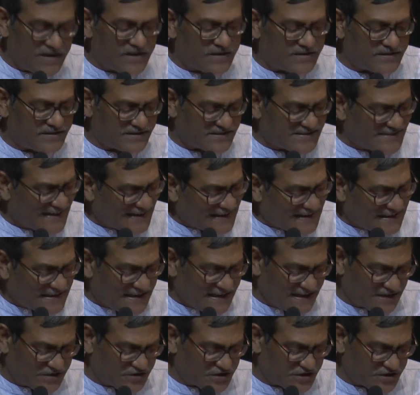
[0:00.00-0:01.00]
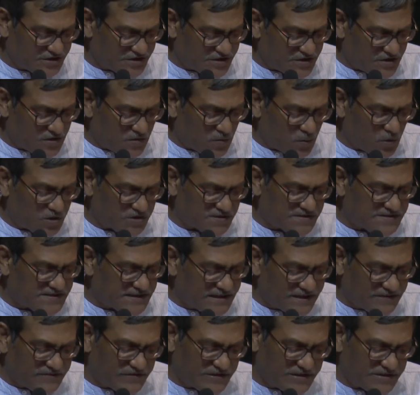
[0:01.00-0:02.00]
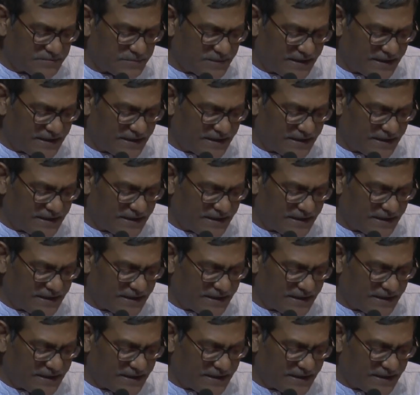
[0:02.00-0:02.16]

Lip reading: The second lecture was delivered